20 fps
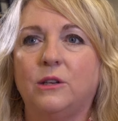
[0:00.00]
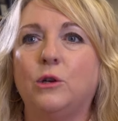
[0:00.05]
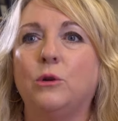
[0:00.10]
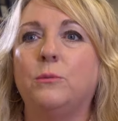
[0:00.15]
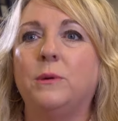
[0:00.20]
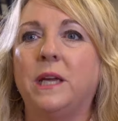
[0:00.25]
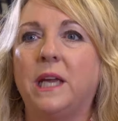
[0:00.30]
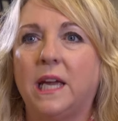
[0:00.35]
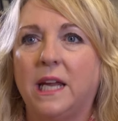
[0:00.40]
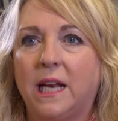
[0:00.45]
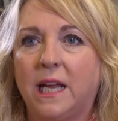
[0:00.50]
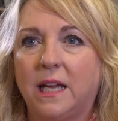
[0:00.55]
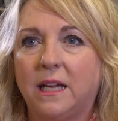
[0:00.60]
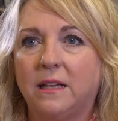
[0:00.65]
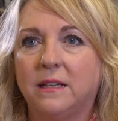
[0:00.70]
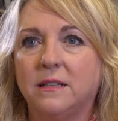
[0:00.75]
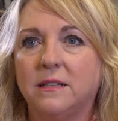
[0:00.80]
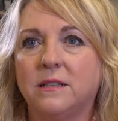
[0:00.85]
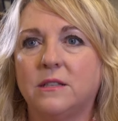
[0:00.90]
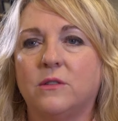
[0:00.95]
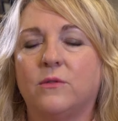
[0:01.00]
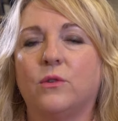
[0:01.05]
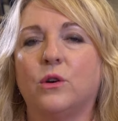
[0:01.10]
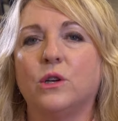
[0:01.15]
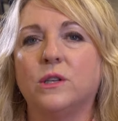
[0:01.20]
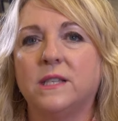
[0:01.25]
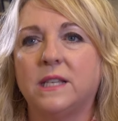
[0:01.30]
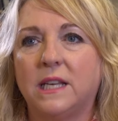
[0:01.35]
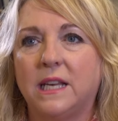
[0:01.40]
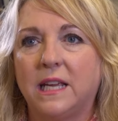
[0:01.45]
new beginnings,
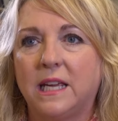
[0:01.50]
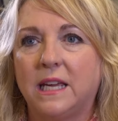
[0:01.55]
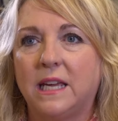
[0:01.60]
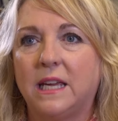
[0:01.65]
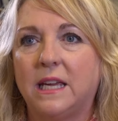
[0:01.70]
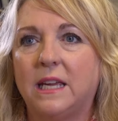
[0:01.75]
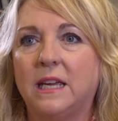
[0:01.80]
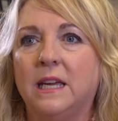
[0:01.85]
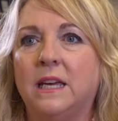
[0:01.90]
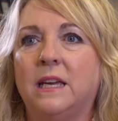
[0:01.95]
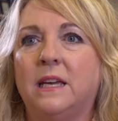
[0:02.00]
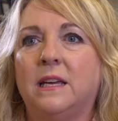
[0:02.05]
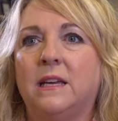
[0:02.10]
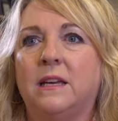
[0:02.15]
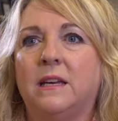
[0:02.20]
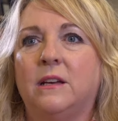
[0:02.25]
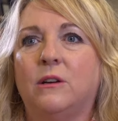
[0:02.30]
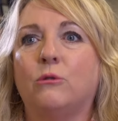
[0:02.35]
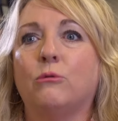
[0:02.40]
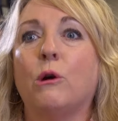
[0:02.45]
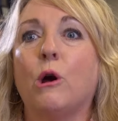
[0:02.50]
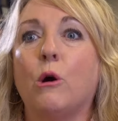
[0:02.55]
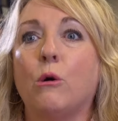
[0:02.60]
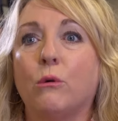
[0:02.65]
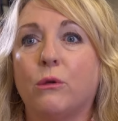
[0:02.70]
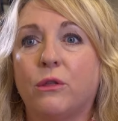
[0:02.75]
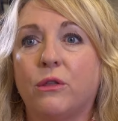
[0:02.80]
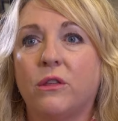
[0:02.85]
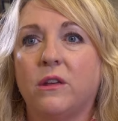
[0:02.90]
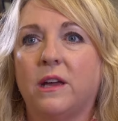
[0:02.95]
diversity,
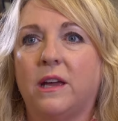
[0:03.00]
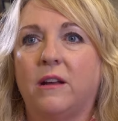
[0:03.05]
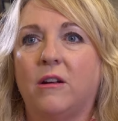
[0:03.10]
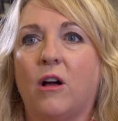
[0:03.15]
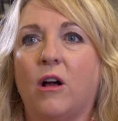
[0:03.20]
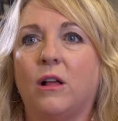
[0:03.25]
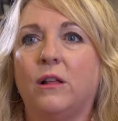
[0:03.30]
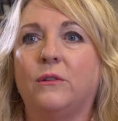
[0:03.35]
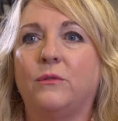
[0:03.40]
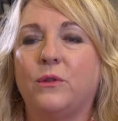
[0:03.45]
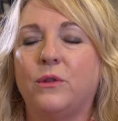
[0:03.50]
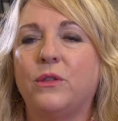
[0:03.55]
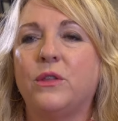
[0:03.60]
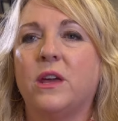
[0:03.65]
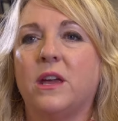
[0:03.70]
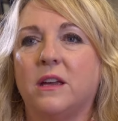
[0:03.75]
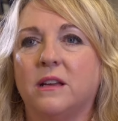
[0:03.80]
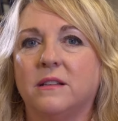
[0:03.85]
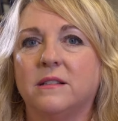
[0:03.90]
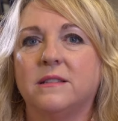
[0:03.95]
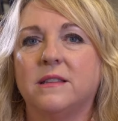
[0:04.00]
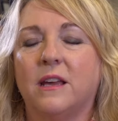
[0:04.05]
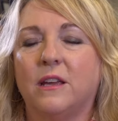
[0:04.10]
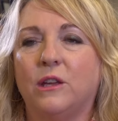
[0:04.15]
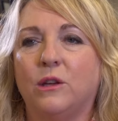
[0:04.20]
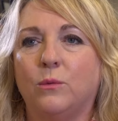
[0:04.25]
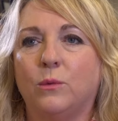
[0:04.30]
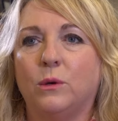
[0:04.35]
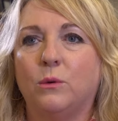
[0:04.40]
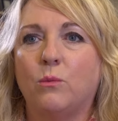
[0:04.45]
growth, and all of the things that
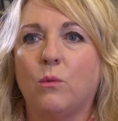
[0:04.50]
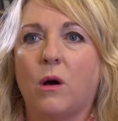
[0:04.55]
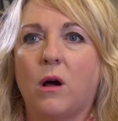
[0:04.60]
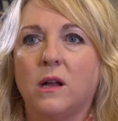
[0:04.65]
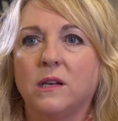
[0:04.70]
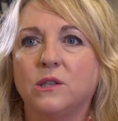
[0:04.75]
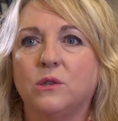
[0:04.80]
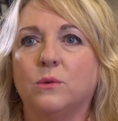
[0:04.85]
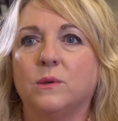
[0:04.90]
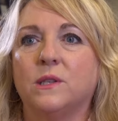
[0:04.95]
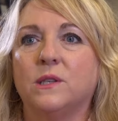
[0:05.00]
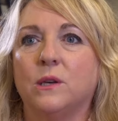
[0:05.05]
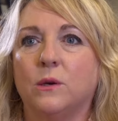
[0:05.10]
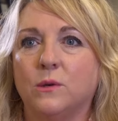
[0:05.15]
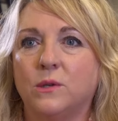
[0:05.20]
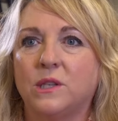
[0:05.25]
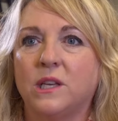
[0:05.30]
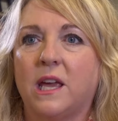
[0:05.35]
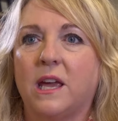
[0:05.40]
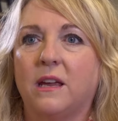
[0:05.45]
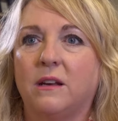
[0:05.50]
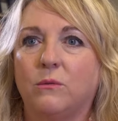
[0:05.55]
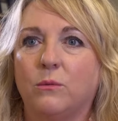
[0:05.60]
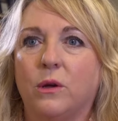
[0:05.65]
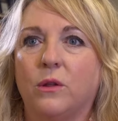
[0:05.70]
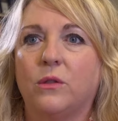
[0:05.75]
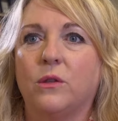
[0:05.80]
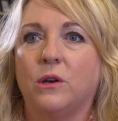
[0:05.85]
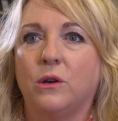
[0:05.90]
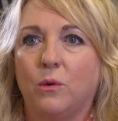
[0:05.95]
you would want to associate
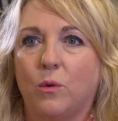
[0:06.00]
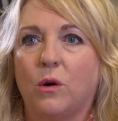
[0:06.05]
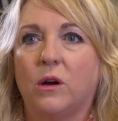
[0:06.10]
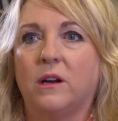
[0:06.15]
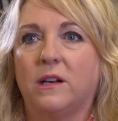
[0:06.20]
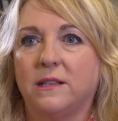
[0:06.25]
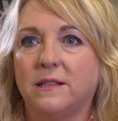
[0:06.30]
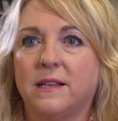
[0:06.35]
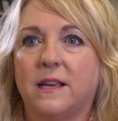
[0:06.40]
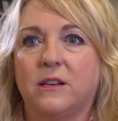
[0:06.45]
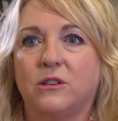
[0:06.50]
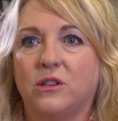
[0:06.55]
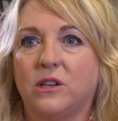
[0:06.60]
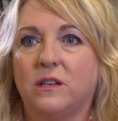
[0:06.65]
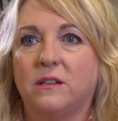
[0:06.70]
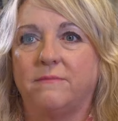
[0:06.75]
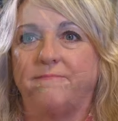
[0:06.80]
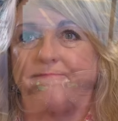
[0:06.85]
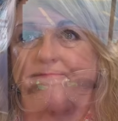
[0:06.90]
with a new organization.